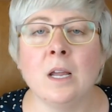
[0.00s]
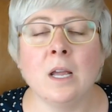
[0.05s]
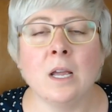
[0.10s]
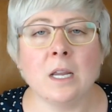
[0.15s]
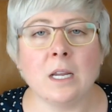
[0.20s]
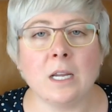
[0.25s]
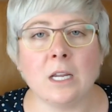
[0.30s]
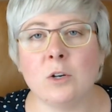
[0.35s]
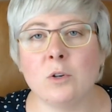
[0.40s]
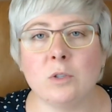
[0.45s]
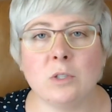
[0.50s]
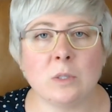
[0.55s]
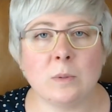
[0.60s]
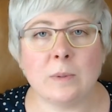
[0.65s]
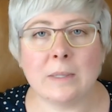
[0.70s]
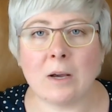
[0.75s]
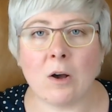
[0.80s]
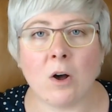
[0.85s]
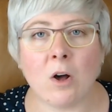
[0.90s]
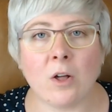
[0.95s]
you know
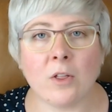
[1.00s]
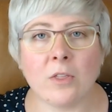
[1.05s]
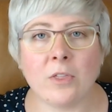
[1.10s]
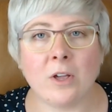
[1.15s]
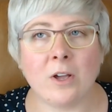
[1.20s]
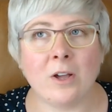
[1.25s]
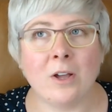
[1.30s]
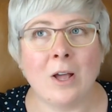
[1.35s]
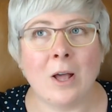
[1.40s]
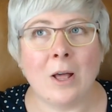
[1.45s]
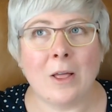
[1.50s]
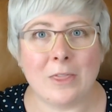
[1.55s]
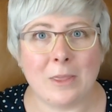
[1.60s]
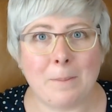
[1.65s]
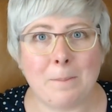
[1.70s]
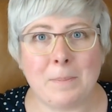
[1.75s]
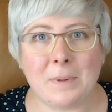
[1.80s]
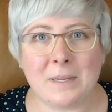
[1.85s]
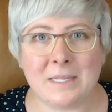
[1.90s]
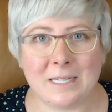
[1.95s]
doing all the the
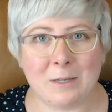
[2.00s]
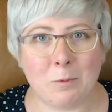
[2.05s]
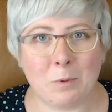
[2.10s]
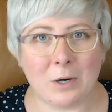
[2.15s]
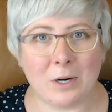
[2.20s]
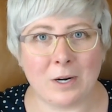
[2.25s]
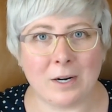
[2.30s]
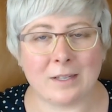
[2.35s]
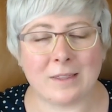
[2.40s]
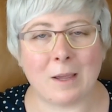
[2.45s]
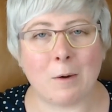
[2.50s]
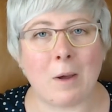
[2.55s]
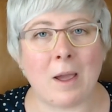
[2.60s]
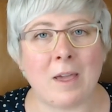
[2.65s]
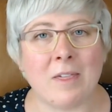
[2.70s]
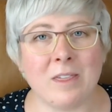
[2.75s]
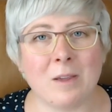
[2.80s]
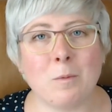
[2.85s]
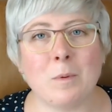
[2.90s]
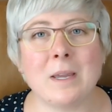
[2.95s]
busy work that I
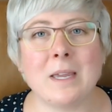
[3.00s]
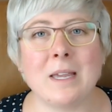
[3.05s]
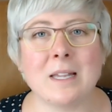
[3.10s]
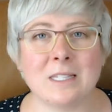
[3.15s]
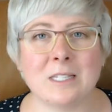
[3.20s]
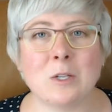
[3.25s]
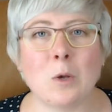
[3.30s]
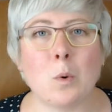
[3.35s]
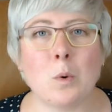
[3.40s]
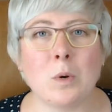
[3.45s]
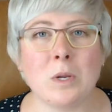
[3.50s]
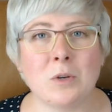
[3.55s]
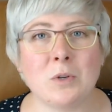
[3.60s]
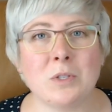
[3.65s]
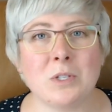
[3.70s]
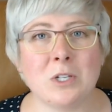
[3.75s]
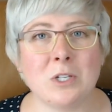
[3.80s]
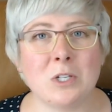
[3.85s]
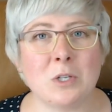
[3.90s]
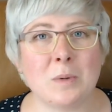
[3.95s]
think we get so
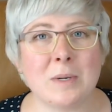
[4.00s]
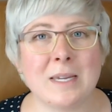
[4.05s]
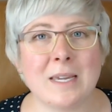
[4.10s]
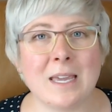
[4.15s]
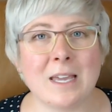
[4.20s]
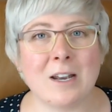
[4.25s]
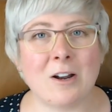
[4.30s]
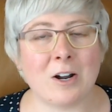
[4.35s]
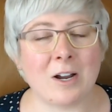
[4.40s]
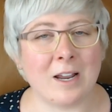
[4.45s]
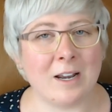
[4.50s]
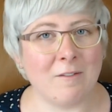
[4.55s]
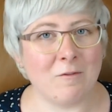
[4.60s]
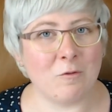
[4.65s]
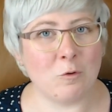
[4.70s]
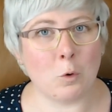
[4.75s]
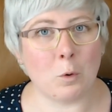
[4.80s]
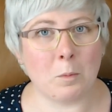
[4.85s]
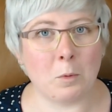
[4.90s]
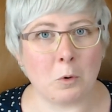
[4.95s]
used to doing in our kind of
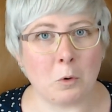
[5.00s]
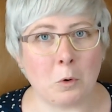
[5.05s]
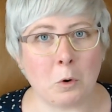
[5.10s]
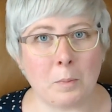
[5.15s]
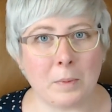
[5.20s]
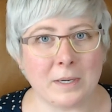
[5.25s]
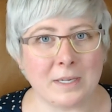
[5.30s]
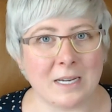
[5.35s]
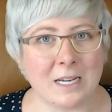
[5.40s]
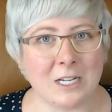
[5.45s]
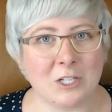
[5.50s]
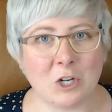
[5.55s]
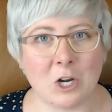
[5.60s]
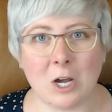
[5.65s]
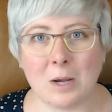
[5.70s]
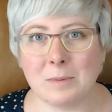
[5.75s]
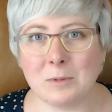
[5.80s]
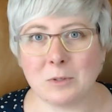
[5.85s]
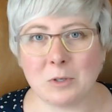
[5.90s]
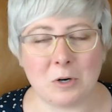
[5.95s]
normal corporate day
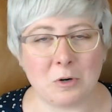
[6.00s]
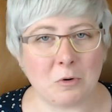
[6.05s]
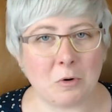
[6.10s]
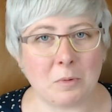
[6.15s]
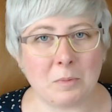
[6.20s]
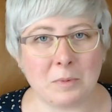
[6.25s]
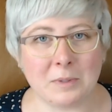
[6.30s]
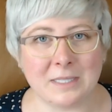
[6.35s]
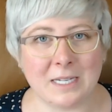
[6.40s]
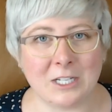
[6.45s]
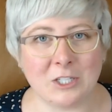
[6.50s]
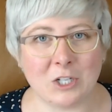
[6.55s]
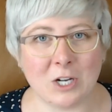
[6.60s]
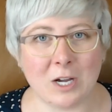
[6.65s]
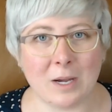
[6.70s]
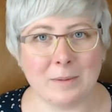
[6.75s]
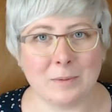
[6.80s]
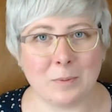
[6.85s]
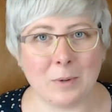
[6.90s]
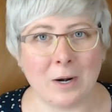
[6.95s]
jobs or our normal day
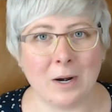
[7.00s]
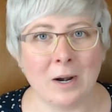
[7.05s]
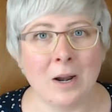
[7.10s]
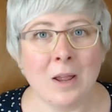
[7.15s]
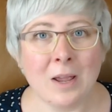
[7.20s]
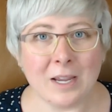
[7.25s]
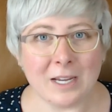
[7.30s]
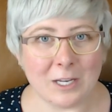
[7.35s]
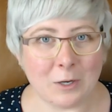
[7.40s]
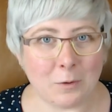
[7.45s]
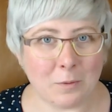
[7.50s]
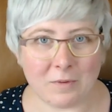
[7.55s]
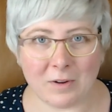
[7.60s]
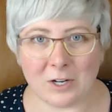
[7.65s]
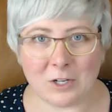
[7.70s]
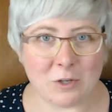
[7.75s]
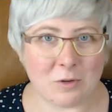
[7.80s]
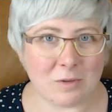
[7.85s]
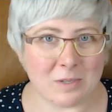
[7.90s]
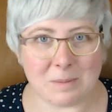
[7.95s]
jobs where you know we've got
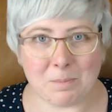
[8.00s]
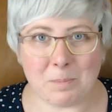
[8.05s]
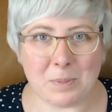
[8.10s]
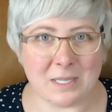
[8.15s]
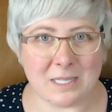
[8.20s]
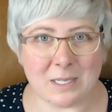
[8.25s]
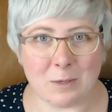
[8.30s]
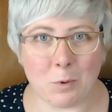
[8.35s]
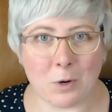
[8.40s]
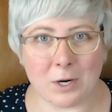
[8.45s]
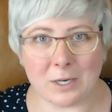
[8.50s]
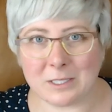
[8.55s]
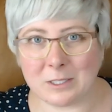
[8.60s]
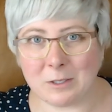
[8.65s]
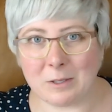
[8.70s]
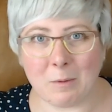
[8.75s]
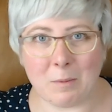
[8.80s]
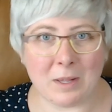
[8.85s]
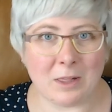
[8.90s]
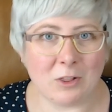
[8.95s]
to do this busy work so
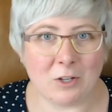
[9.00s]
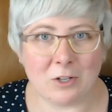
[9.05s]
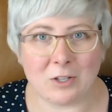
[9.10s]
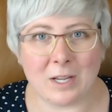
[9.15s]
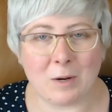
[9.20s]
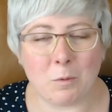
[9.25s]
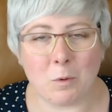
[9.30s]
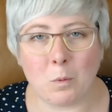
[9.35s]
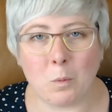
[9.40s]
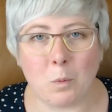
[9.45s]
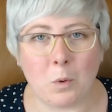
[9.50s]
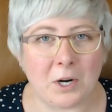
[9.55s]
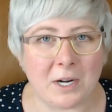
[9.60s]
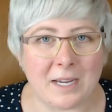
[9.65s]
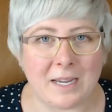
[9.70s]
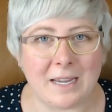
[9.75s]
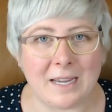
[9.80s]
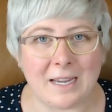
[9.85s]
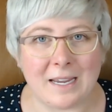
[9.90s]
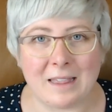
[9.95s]
that we look like we're
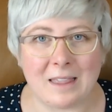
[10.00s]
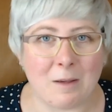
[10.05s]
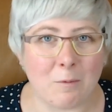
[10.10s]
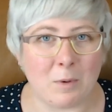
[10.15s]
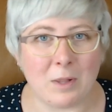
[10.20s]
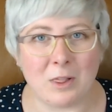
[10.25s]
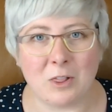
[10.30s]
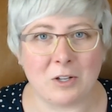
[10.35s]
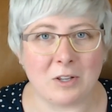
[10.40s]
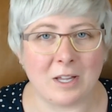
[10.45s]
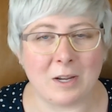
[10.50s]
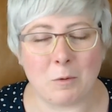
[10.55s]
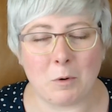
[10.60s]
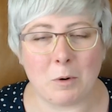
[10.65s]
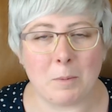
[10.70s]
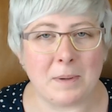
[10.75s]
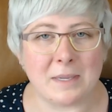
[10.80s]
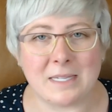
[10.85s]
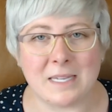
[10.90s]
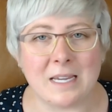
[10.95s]
working and that we look like we're
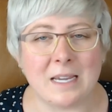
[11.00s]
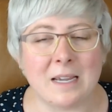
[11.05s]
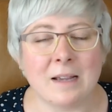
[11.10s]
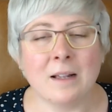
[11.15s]
busy.